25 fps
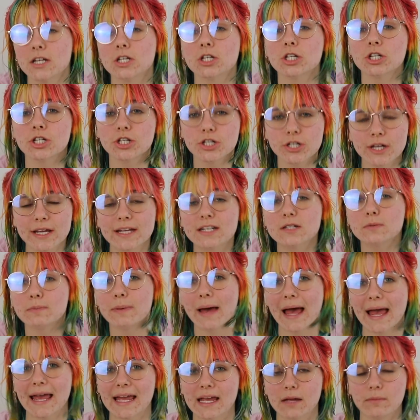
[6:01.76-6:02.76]
shit
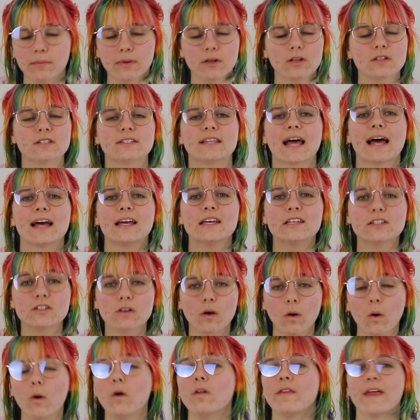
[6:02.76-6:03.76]
pay because that is
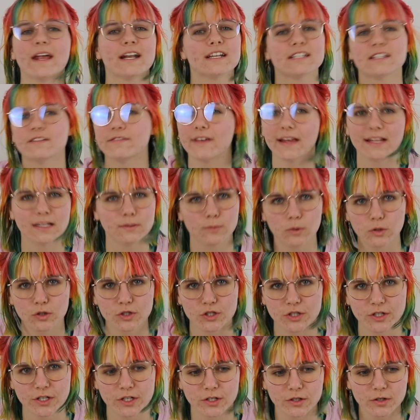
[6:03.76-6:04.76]
all that is available
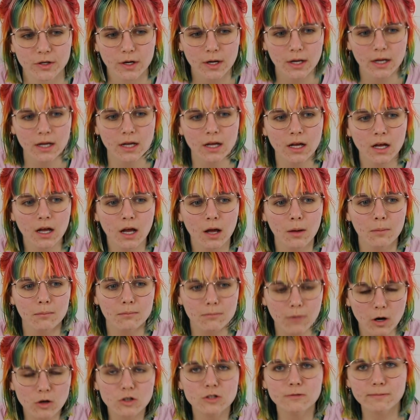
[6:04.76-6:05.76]
to you.
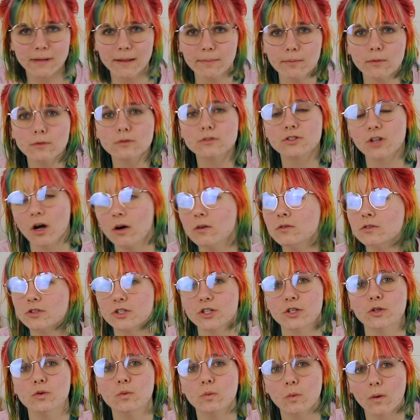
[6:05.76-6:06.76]
Most people don't
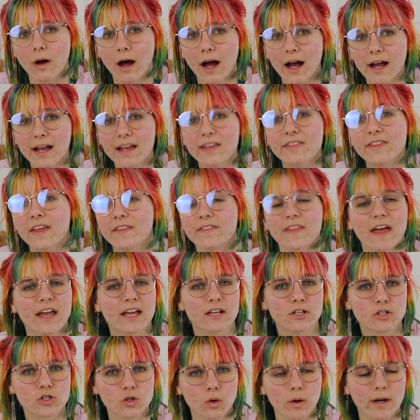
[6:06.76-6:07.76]
do work that they
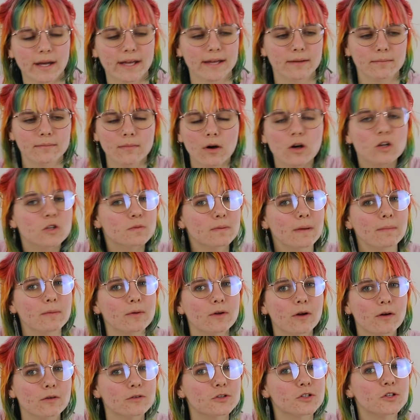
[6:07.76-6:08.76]
enjoy. Most people
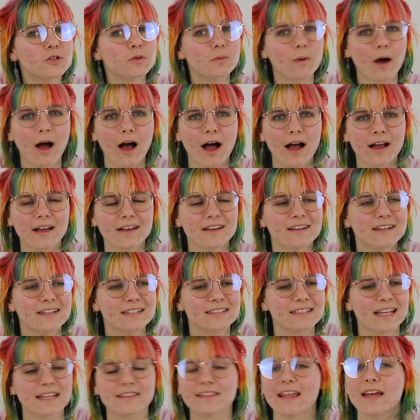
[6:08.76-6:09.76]
don't do work
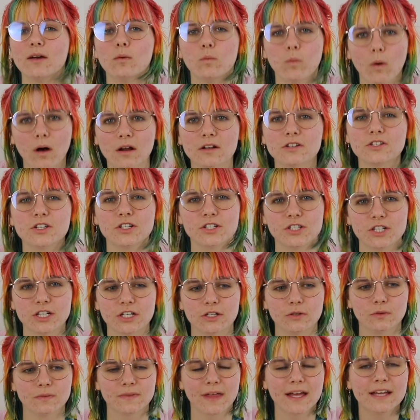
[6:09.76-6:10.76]
that they want to
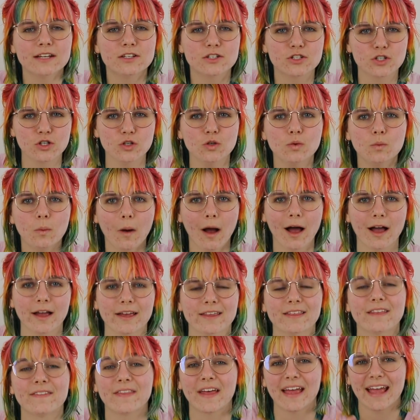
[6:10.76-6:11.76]
do. They do work
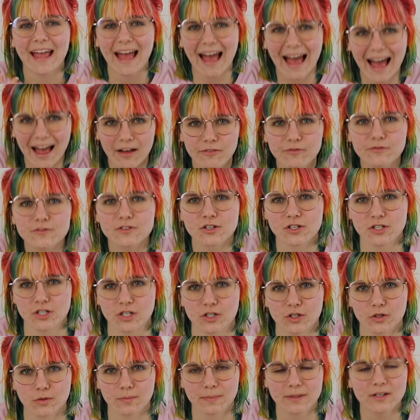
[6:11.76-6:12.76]
that they have to
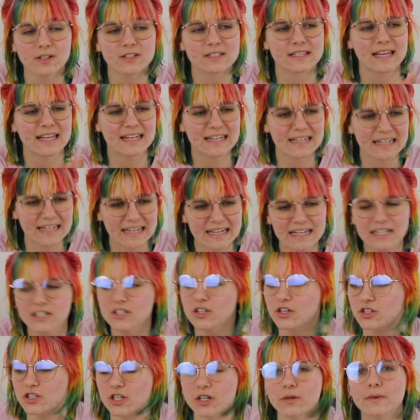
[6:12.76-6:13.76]
do because they need
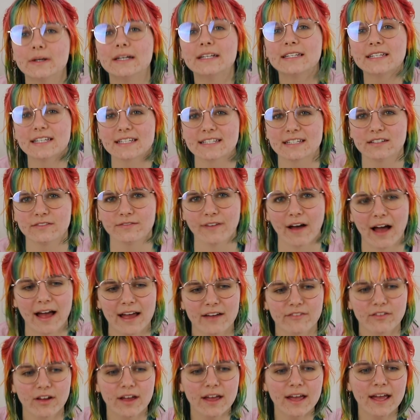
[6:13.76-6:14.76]
to do it to
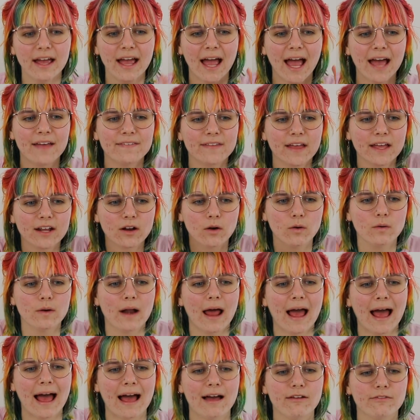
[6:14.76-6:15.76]
survive. And they don't
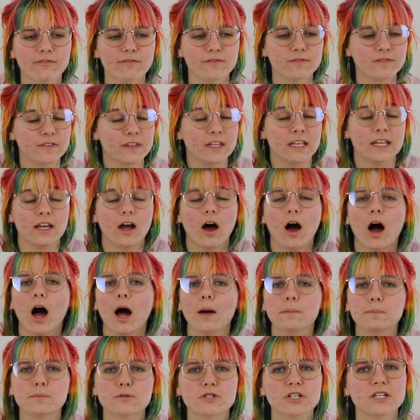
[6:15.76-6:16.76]
have the
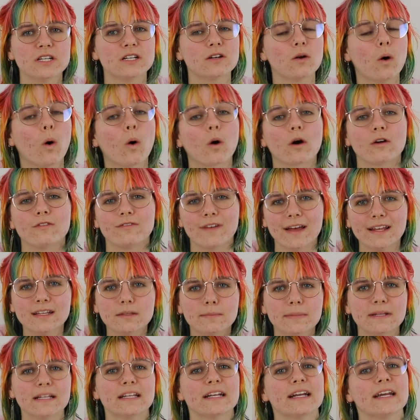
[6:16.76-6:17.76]
option or
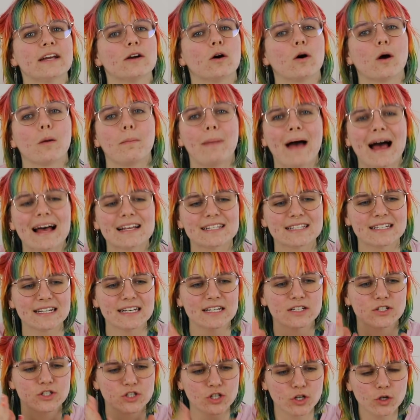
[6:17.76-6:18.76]
availability or
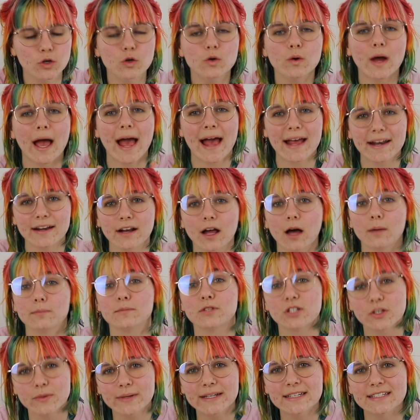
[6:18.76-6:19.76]
capacity to end up
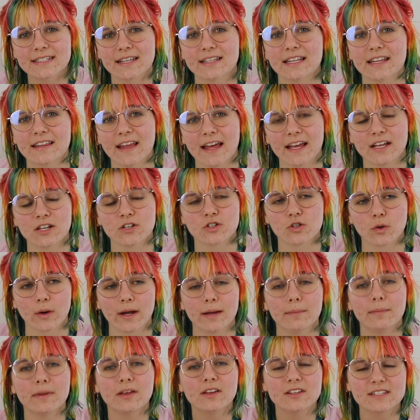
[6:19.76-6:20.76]
doing something they
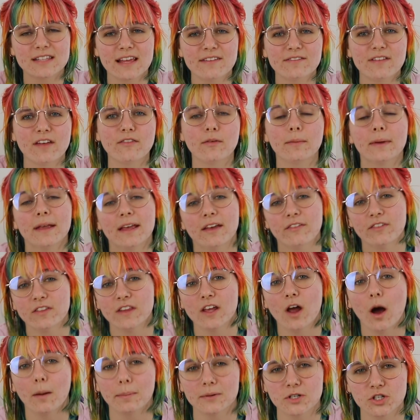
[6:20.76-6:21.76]
enjoy because they've never been given
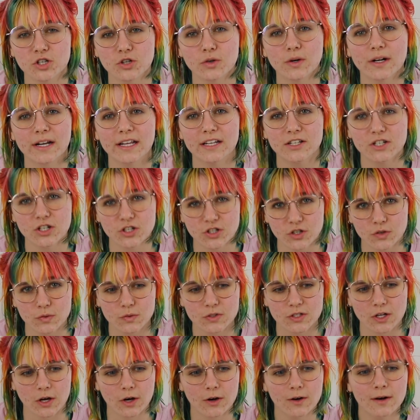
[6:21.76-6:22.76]
the opportunity to do
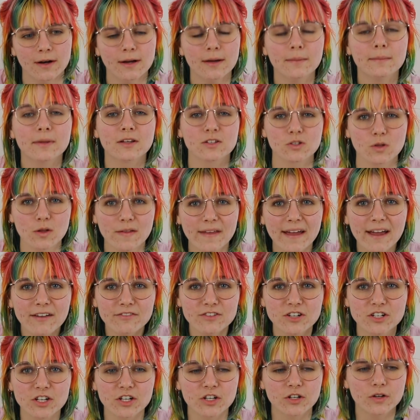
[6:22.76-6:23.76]
so. Because all they have
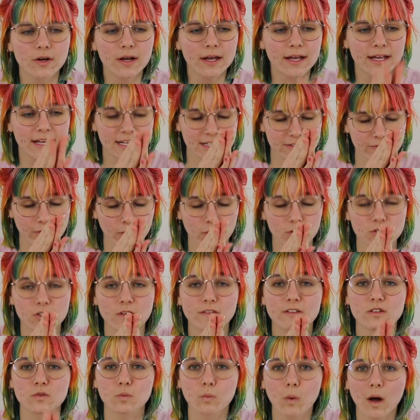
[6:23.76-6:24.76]
to do is focus on
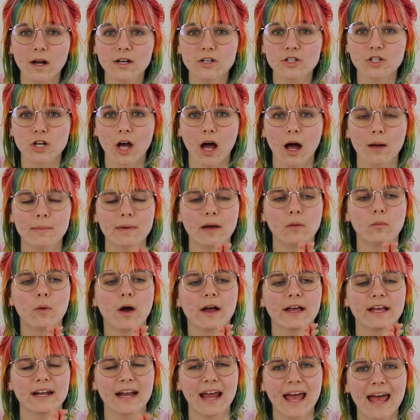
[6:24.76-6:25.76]
this one job and
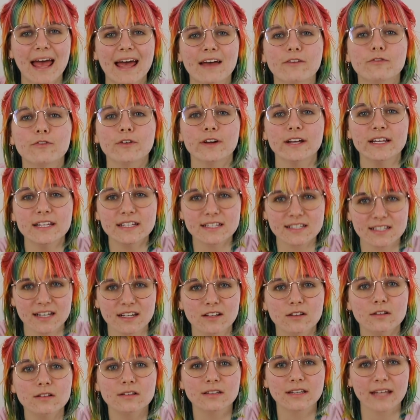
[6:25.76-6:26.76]
work it every
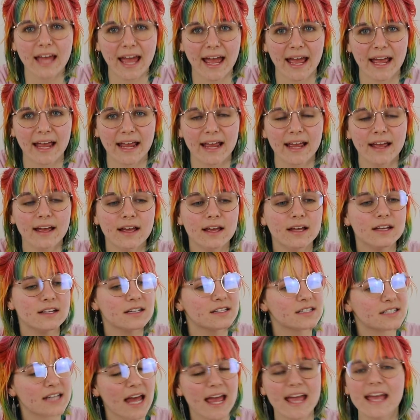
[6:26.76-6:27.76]
single day,
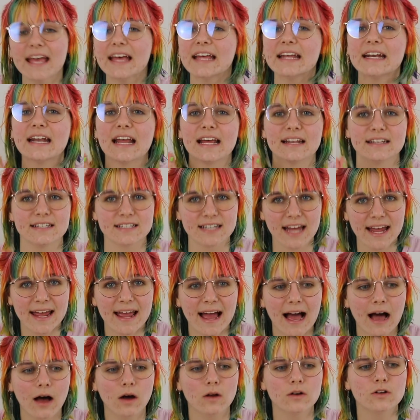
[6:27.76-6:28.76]
day in and day
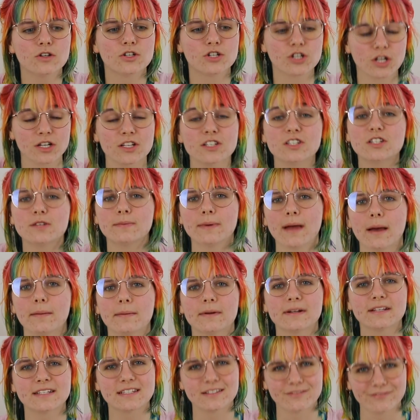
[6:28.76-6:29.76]
out, just to be able
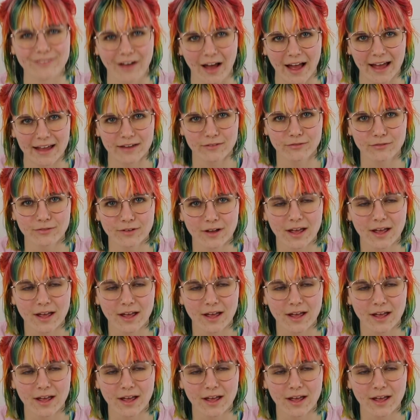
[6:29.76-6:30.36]
to survive.